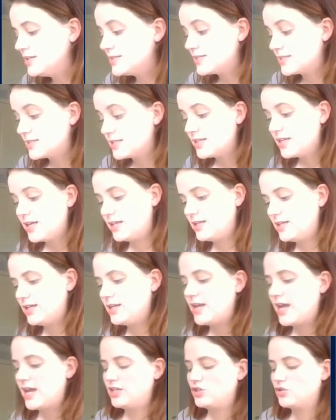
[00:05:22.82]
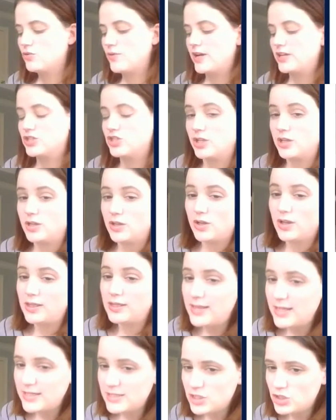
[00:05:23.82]
slid in any direction.
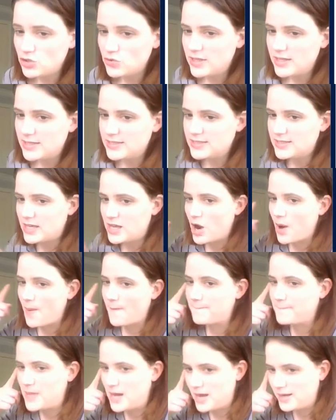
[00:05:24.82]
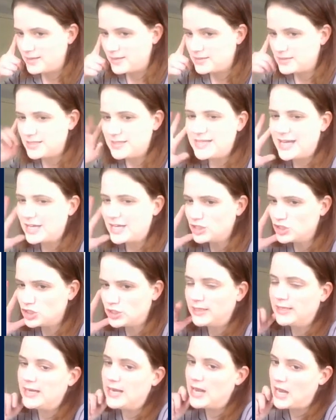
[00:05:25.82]
Let's do this in our minds. Let's
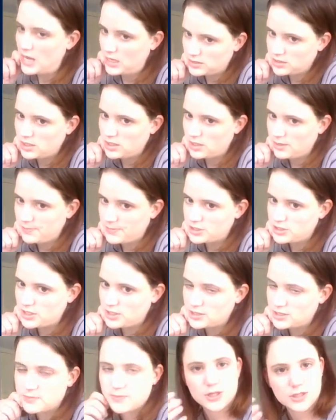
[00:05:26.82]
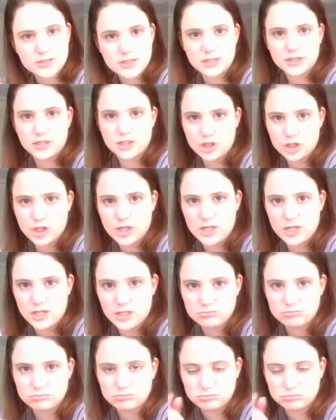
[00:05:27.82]
actually not cut up our textbook. Sound like a good idea?